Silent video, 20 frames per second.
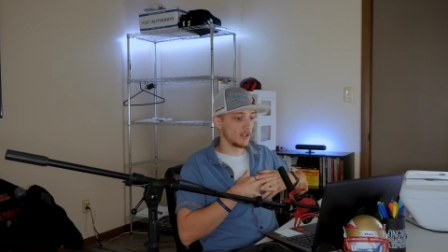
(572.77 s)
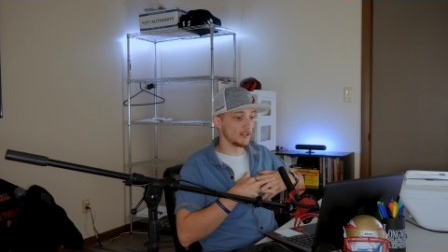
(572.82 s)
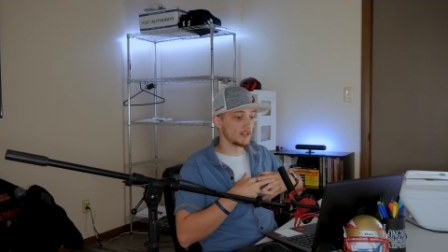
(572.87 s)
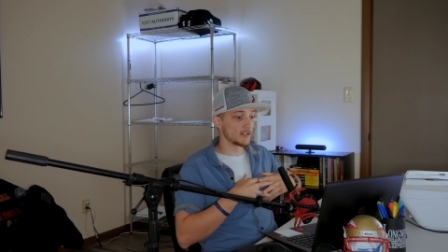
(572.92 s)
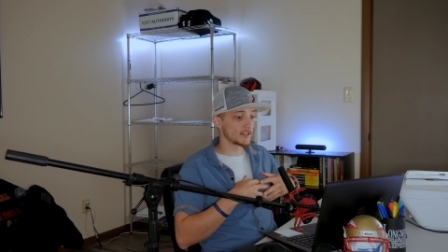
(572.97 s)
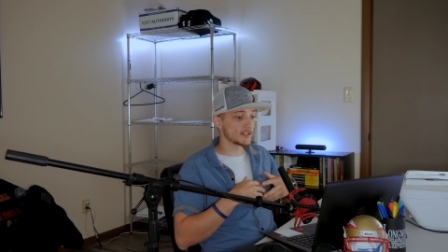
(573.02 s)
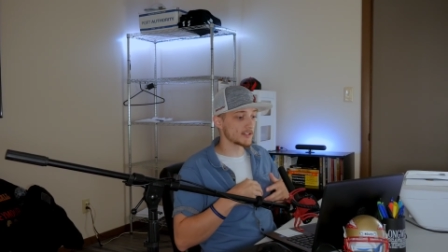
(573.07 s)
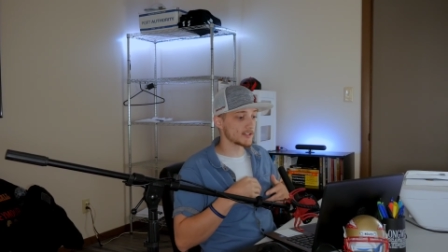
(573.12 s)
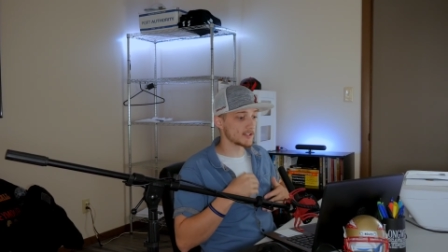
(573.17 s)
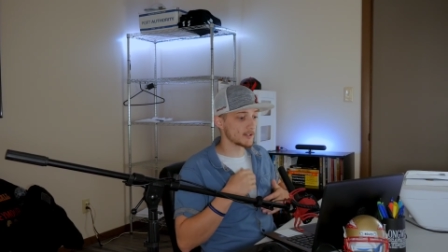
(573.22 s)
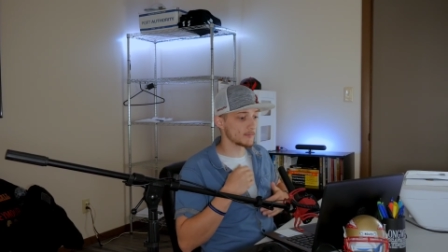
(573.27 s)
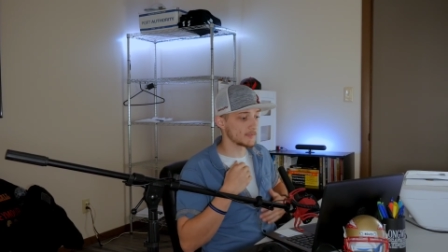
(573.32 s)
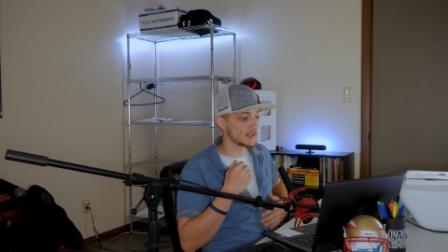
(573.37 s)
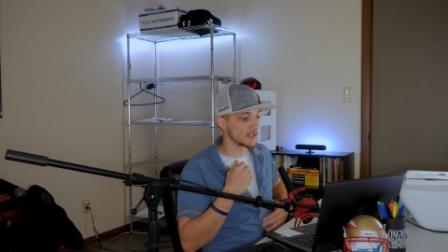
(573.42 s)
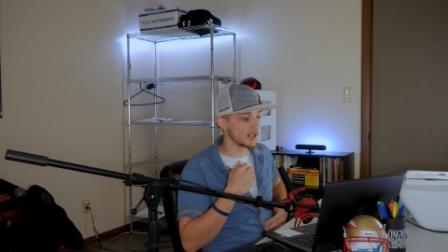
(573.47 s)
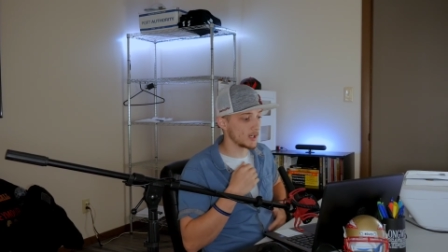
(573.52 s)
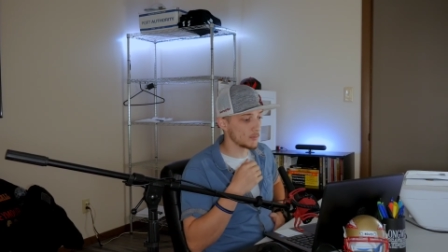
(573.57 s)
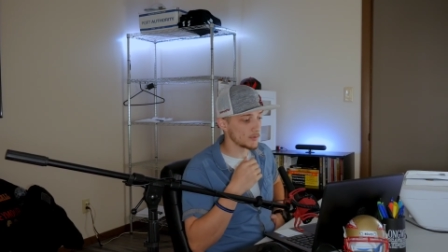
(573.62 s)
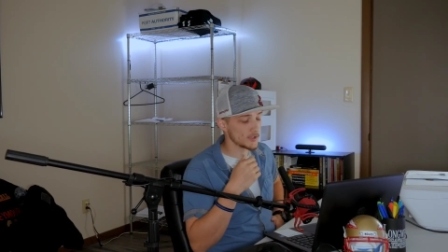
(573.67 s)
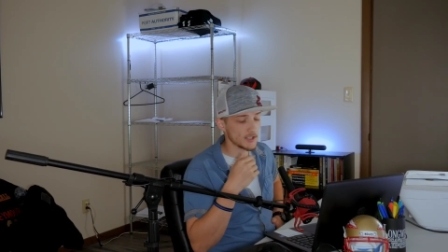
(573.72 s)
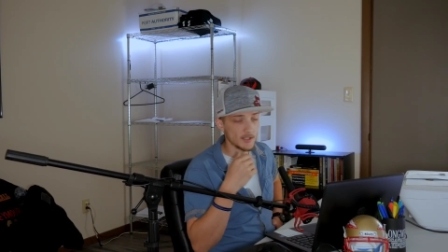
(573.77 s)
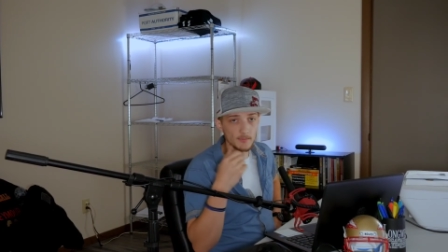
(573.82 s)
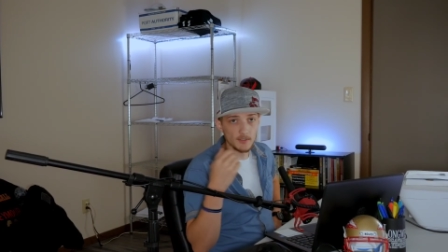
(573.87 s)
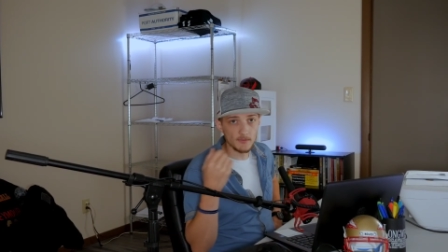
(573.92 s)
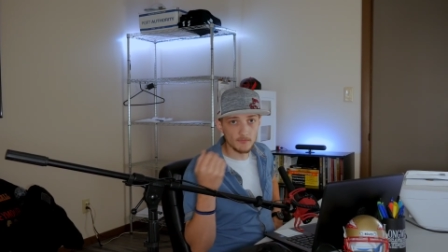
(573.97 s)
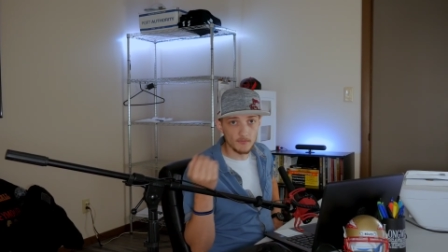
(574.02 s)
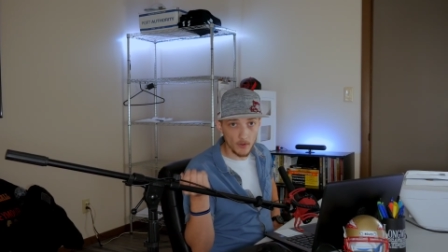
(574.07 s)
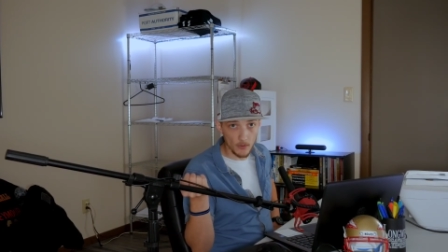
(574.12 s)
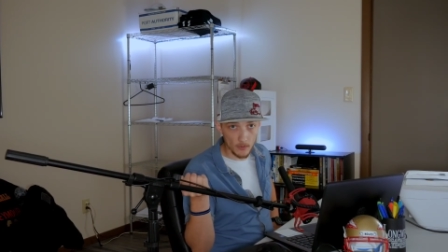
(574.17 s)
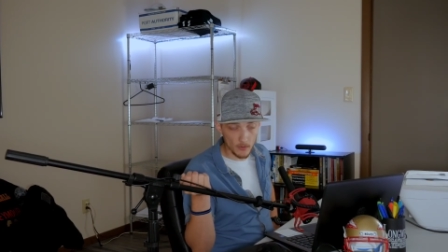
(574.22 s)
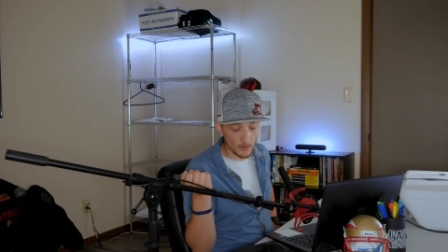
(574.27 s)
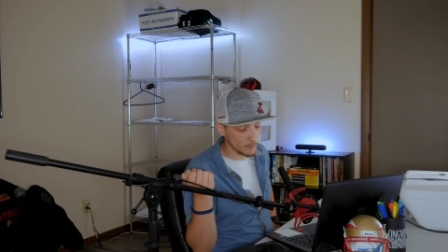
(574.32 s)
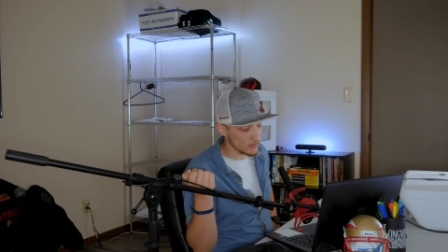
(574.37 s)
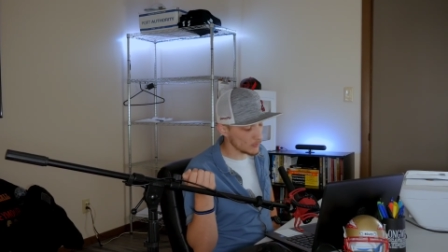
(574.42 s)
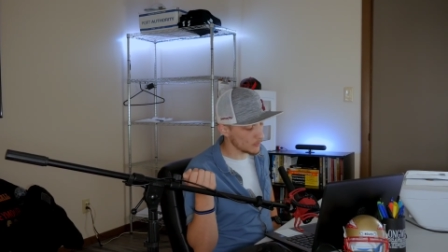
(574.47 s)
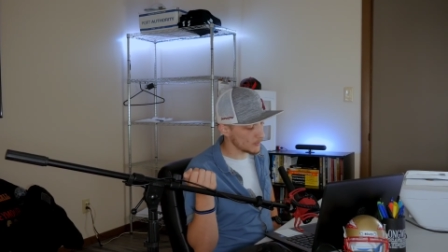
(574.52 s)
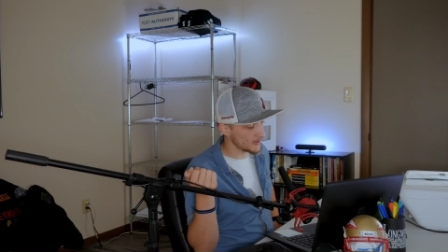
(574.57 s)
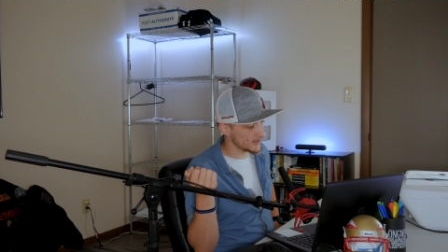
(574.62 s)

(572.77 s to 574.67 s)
And this is something I want to be vulnerable